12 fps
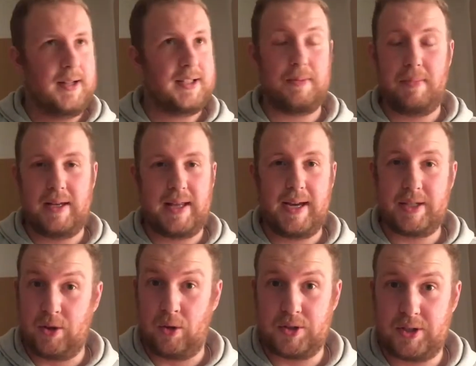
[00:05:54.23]
To me, that is
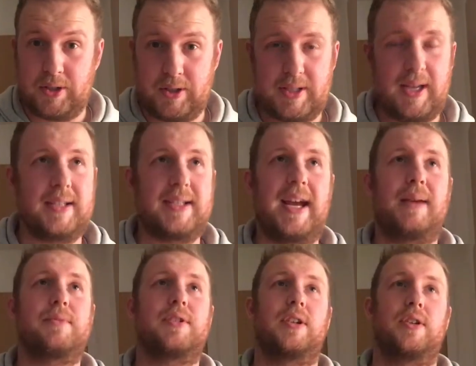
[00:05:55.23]
nonsense. That is
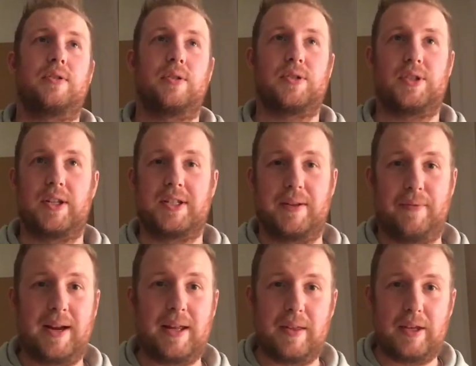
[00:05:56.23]
absolute nonsense. If
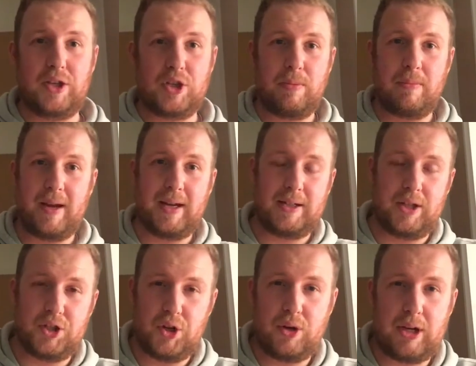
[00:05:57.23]
anything, you should be making the
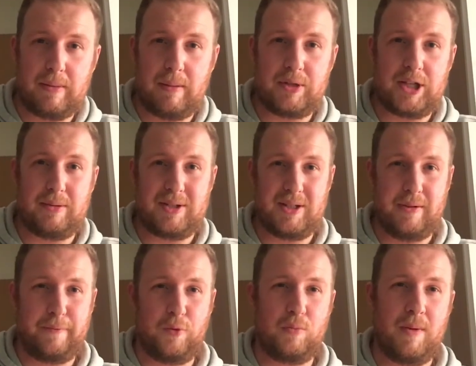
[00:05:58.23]
junior memberships and the
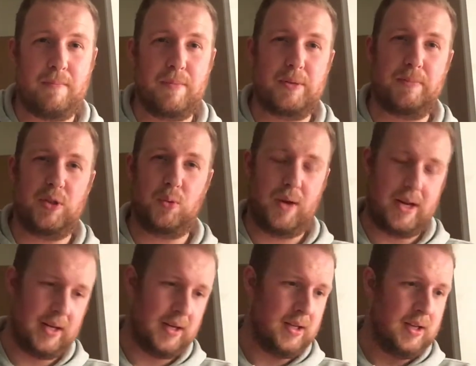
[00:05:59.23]
full members
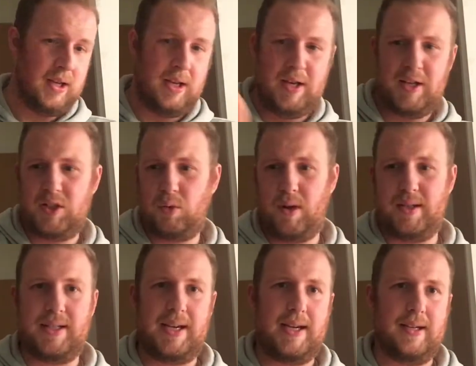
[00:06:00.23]
between
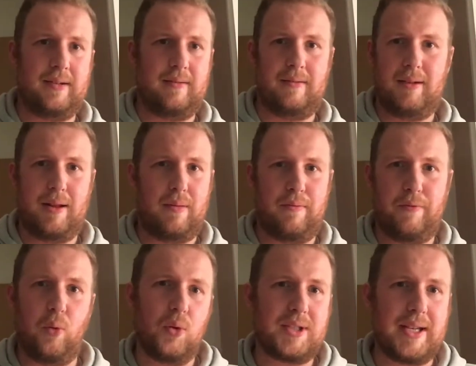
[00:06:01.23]
20 and
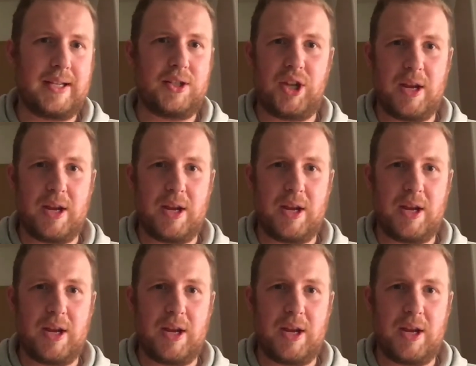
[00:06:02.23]
40